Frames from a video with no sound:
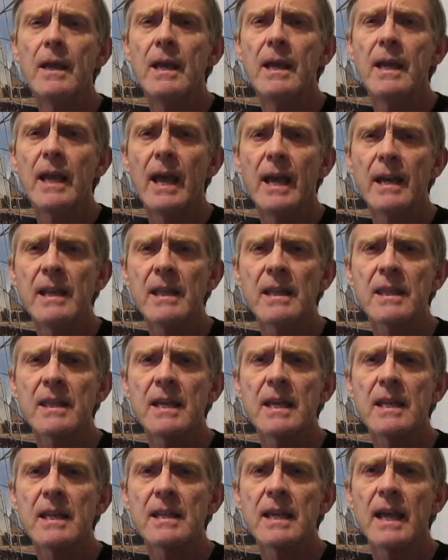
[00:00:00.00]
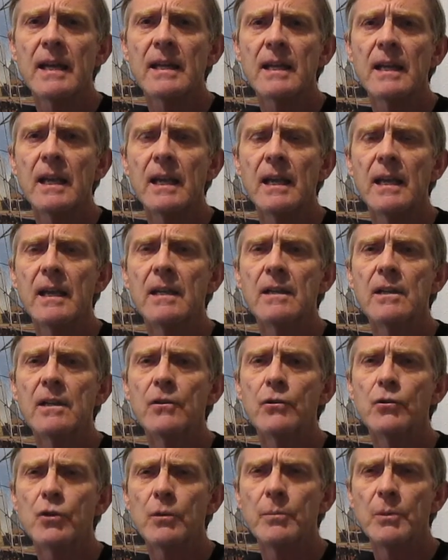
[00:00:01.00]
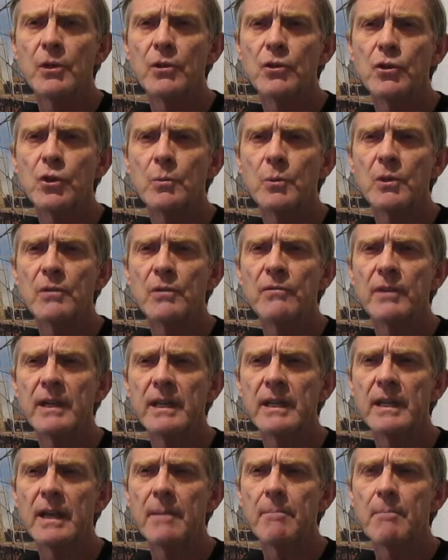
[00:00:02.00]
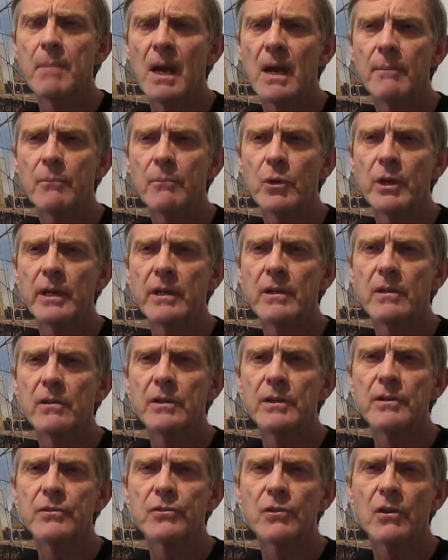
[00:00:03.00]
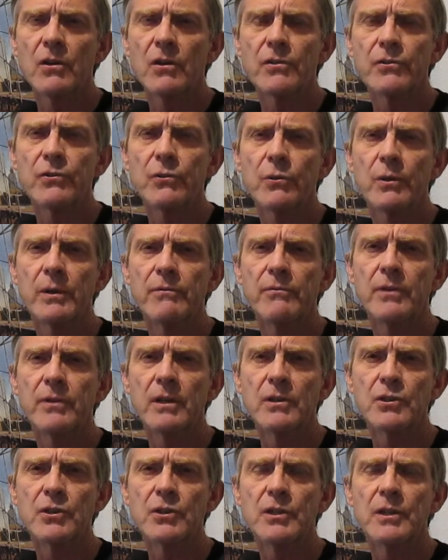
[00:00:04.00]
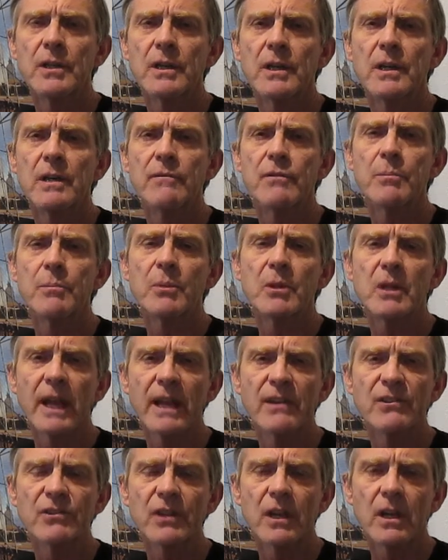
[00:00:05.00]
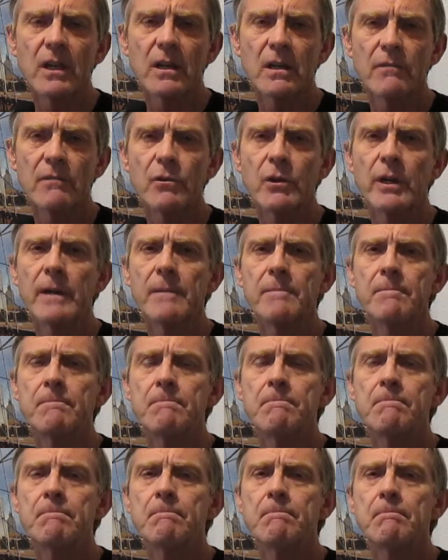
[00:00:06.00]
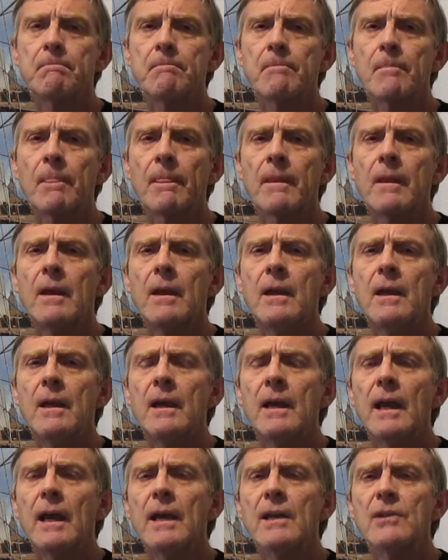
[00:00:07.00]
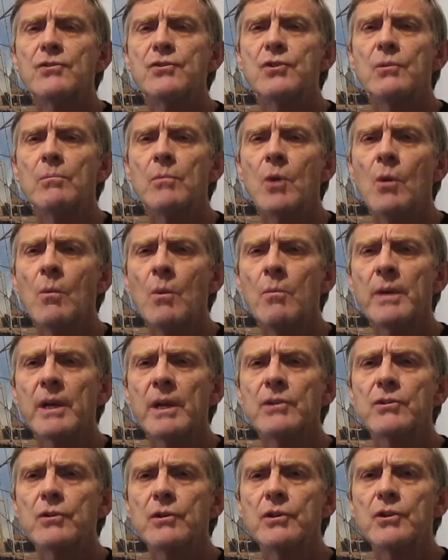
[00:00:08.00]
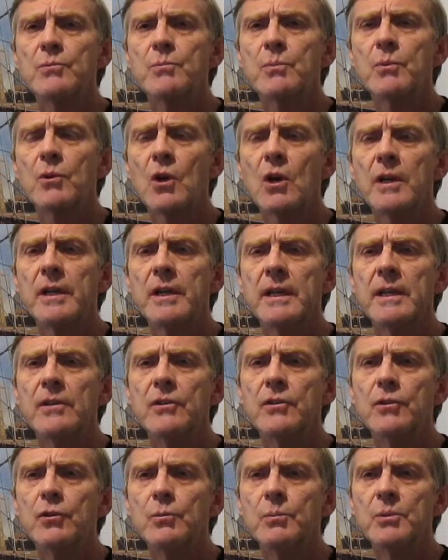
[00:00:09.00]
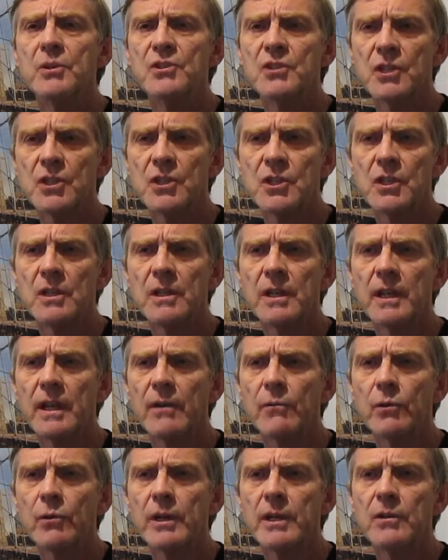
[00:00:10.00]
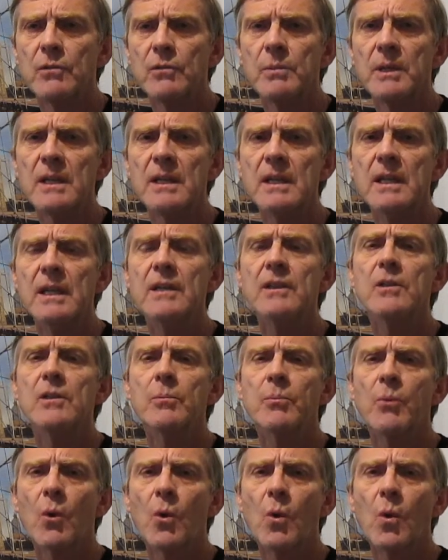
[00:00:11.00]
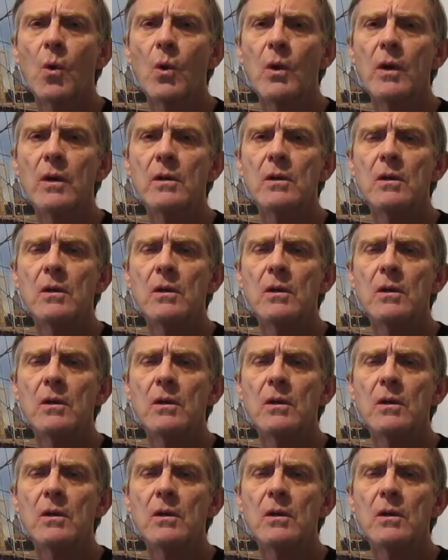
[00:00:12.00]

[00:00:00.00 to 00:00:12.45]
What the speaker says: Anything that can contribute to preventing a bond breaker is also a function of the plastic covering. As the mobile mixer is brought into position and ready to begin the pour,